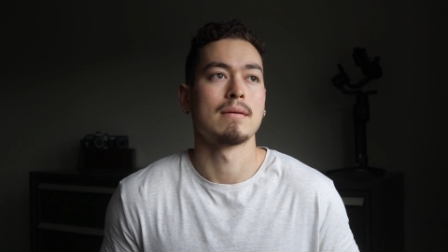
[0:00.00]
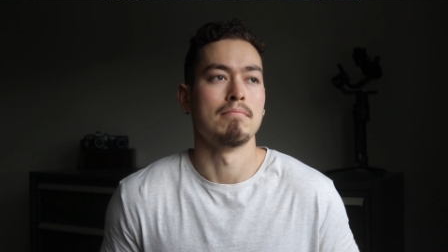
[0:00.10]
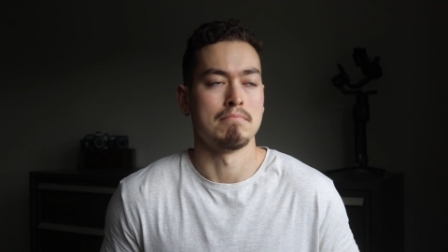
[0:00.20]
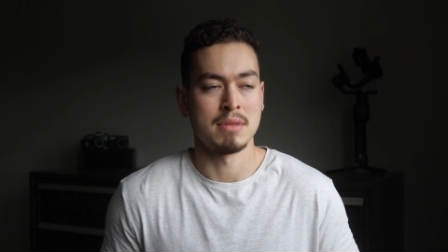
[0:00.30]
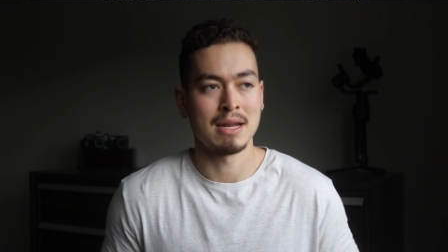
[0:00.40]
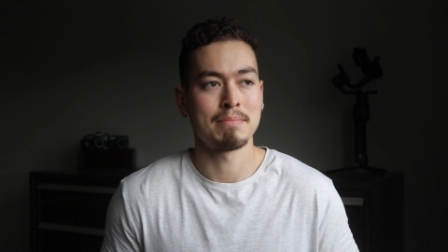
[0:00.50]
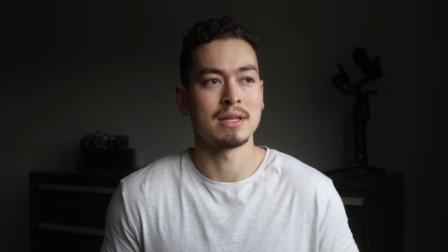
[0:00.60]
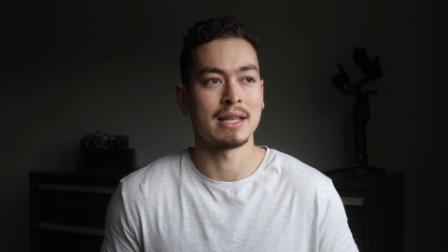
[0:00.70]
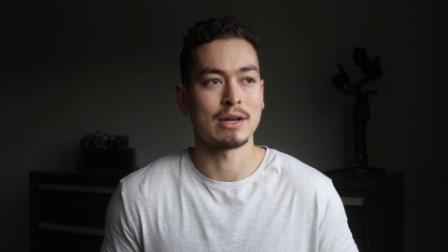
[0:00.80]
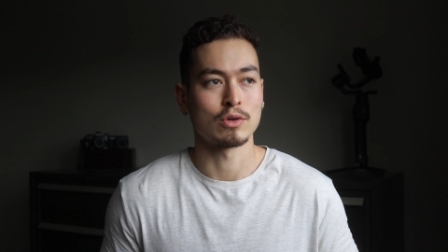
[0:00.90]

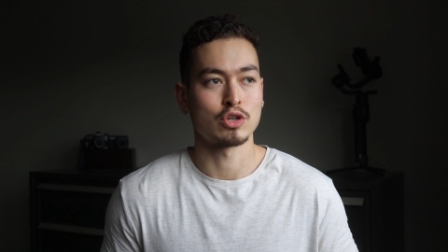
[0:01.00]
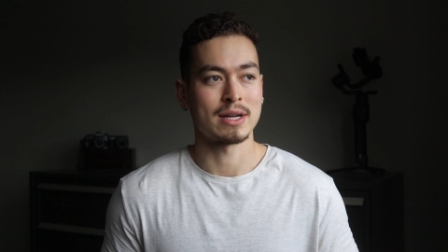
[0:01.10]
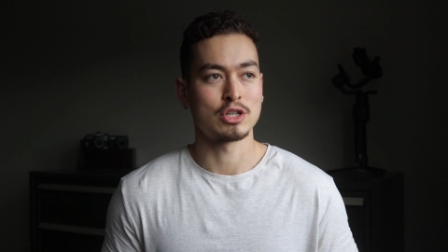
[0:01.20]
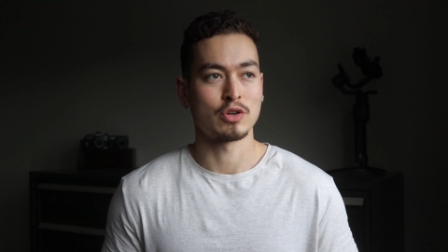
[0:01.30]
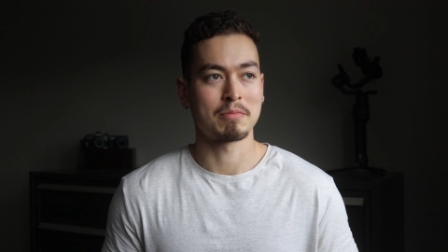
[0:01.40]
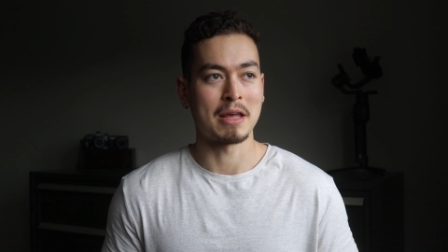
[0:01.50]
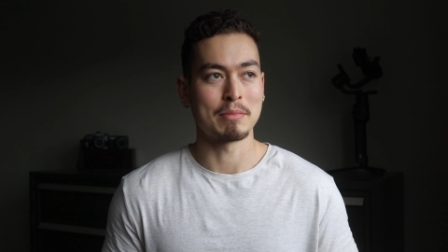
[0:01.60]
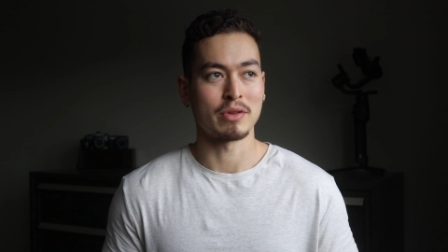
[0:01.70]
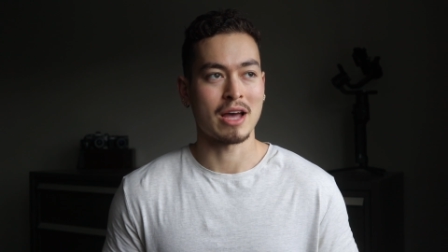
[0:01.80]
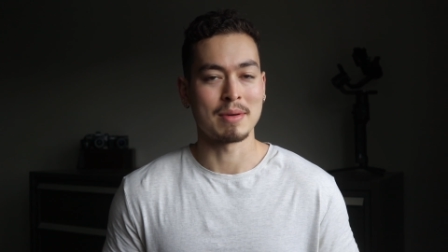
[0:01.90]
manipulate or try to trick
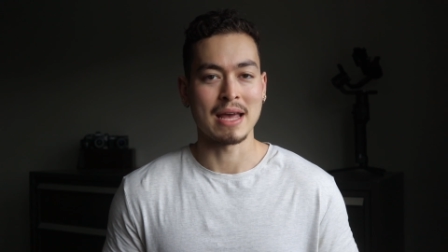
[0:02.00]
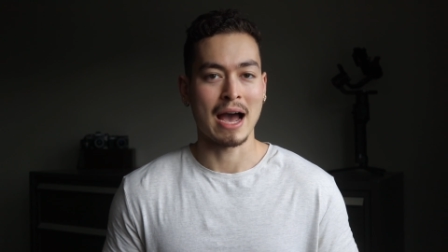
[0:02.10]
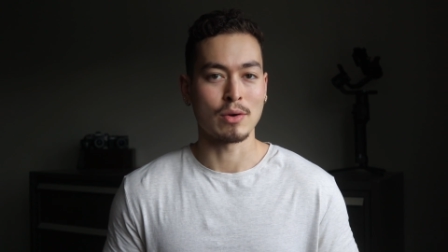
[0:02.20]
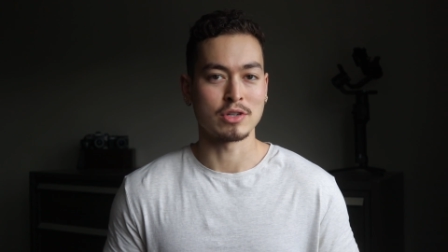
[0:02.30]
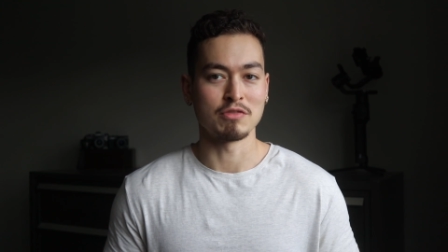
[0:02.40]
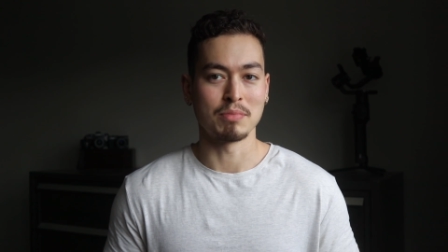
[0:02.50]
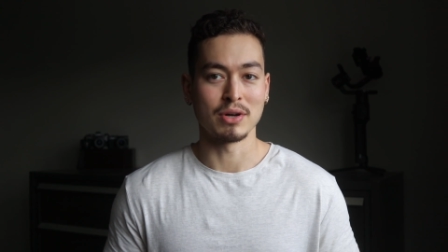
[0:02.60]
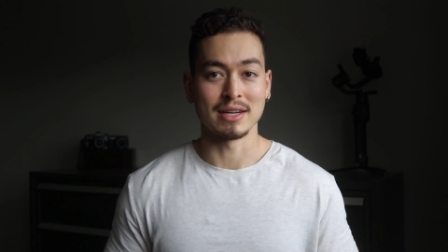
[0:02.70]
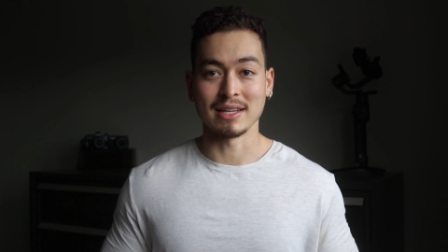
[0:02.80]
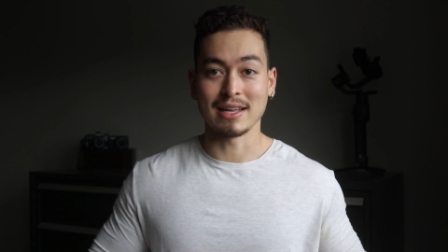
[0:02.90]
people with how many hours you
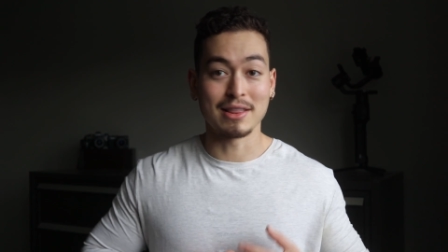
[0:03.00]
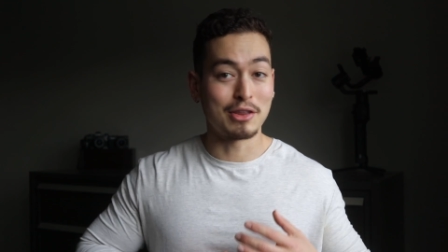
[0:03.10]
put in like